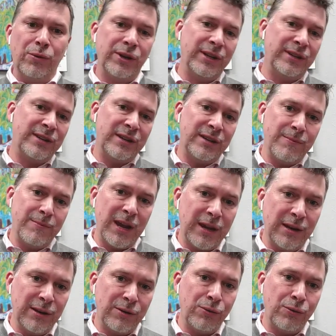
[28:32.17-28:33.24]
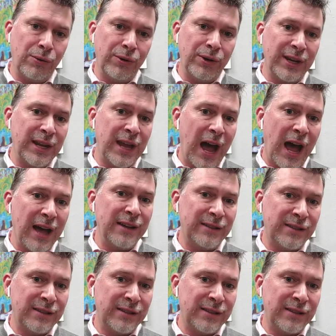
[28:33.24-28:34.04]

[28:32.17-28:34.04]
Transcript: decision-making tool to guide